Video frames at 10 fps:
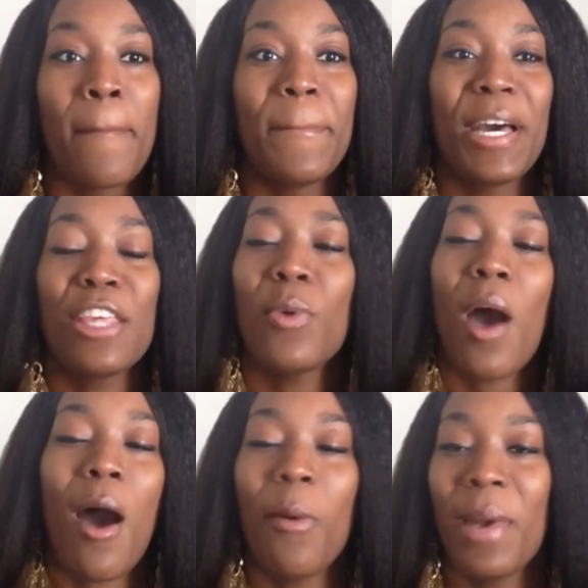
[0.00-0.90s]
but you
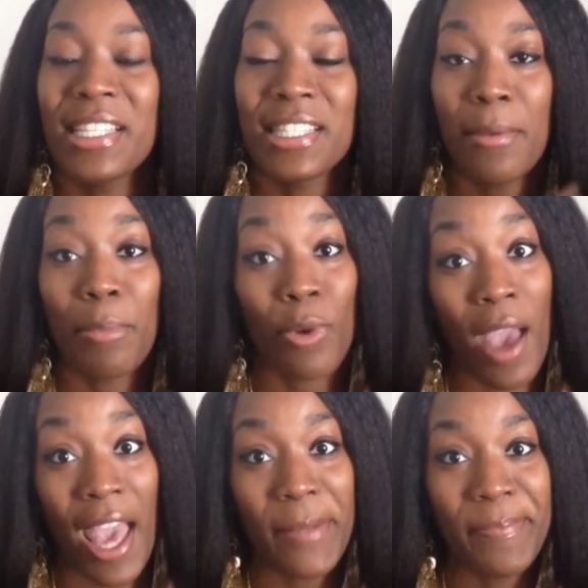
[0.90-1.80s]
always can
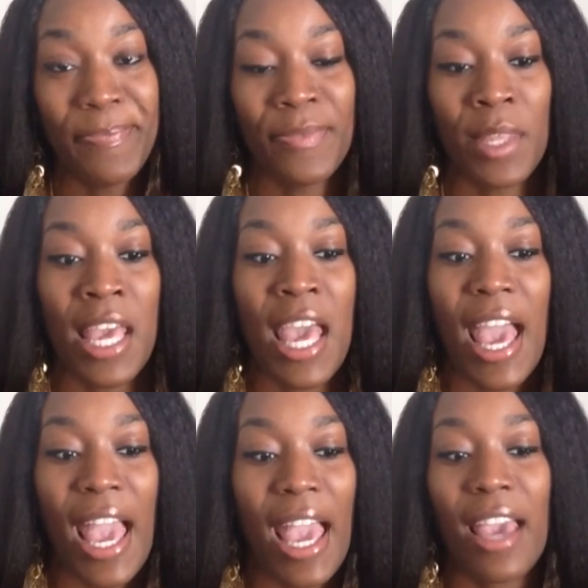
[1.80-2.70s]
pray.
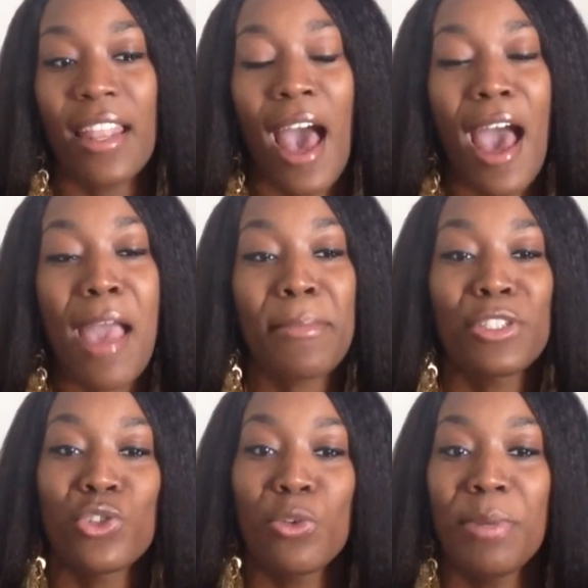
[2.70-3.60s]
And I am a
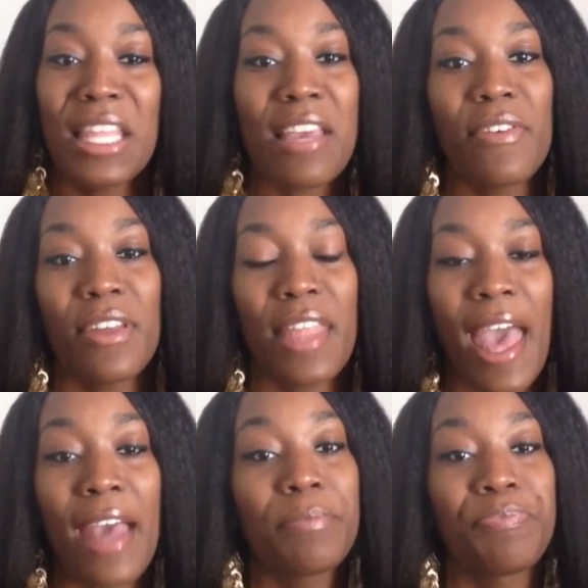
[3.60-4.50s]
true believer
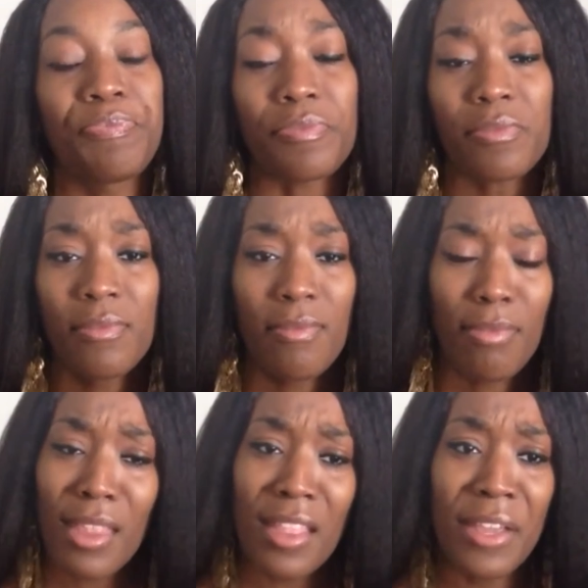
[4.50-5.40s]
that
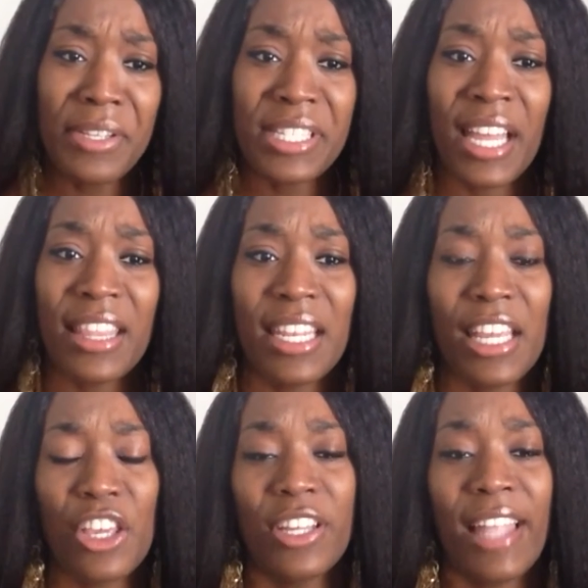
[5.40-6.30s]
there is nothing
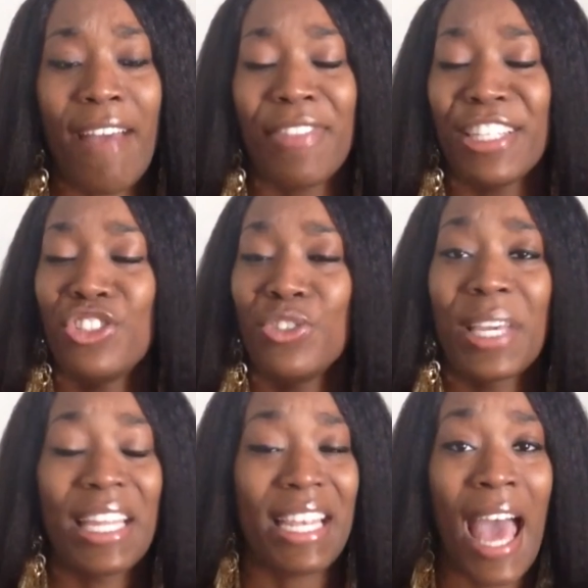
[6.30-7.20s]
in your life that you
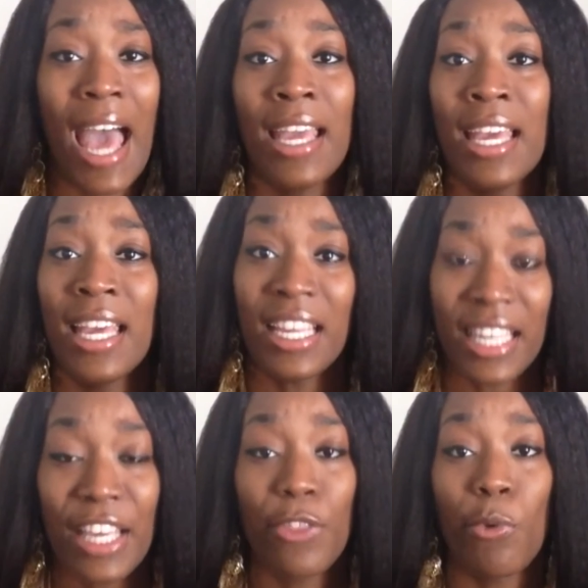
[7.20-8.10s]
cannot
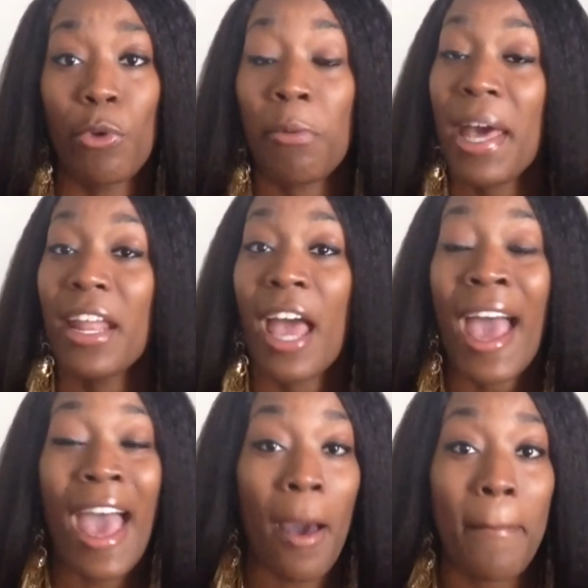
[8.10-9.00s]
get through, no matter
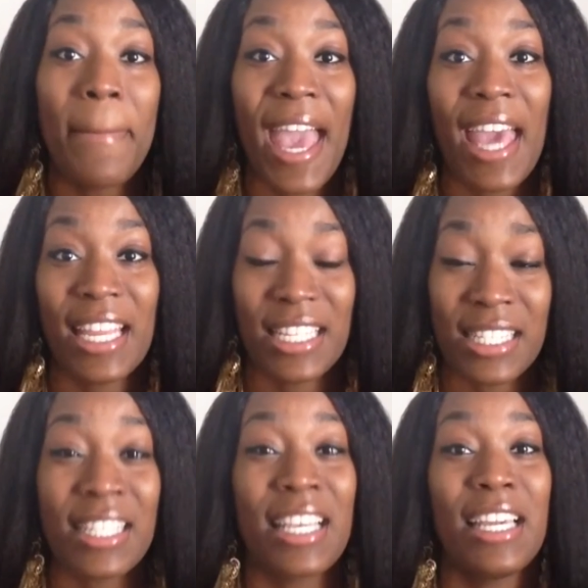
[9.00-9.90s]
how bad it
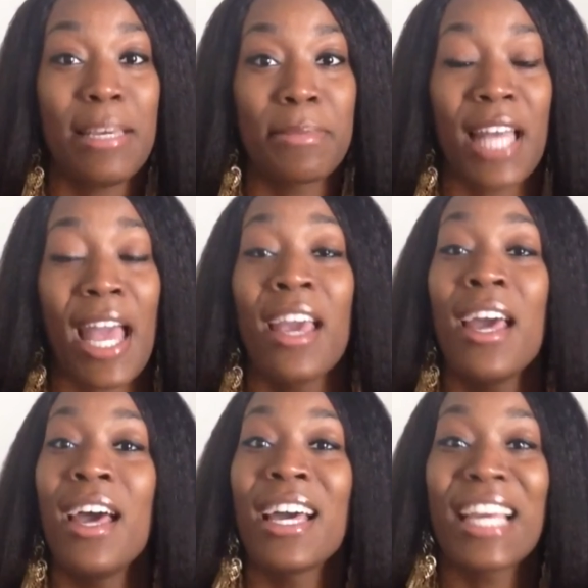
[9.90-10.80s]
seems. Like,
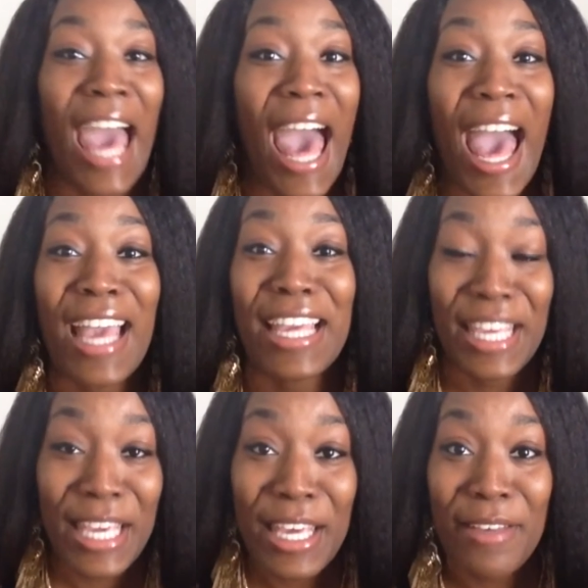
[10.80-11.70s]
God
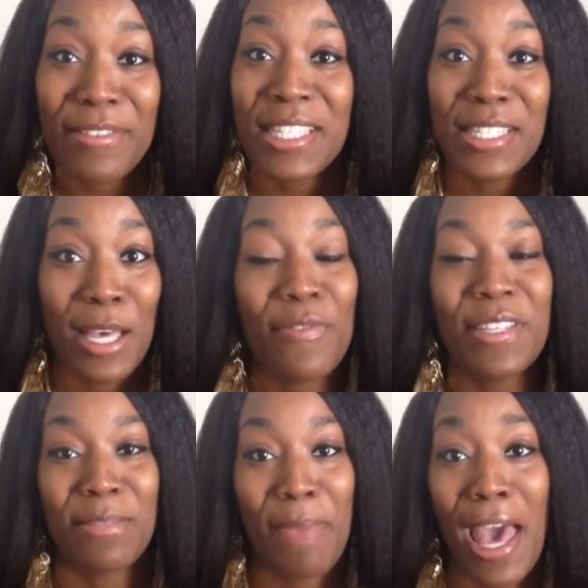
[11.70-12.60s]
gives the
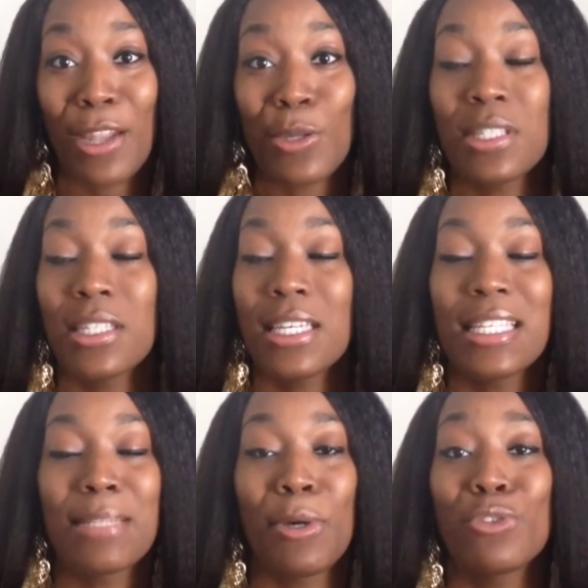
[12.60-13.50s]
toughest battle to
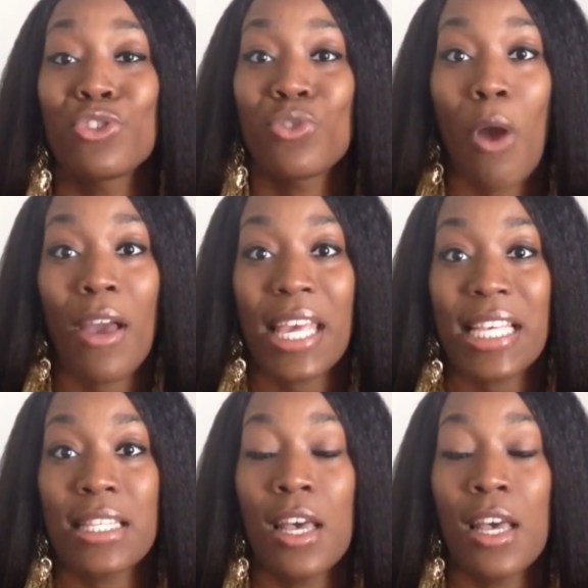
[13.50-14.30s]
his most strongest